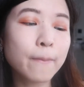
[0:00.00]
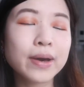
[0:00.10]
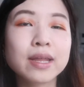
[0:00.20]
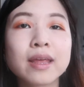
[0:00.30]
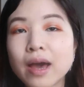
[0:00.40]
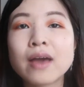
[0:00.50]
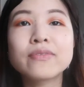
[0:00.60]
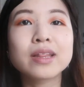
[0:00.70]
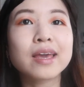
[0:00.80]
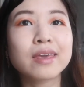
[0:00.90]
but I
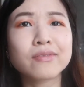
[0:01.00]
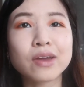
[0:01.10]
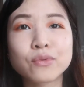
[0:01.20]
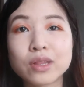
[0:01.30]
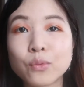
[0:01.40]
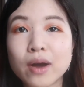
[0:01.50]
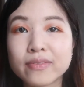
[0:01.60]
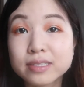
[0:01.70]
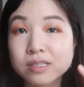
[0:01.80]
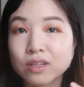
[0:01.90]
feel like if I really want
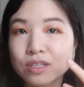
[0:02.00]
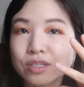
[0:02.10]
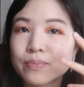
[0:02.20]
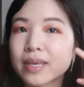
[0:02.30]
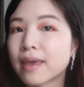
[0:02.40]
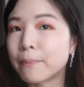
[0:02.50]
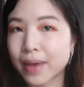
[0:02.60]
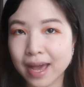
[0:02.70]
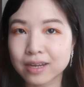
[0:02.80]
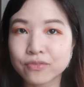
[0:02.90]
this look to be
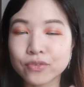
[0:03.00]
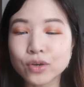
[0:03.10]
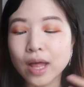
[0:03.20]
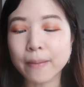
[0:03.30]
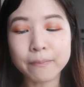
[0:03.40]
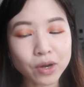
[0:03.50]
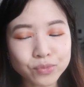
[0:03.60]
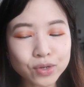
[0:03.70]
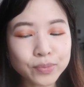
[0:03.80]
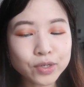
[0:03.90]
impactful and
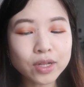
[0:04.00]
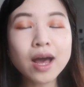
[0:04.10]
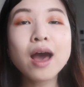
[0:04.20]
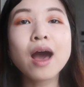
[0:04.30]
memorable,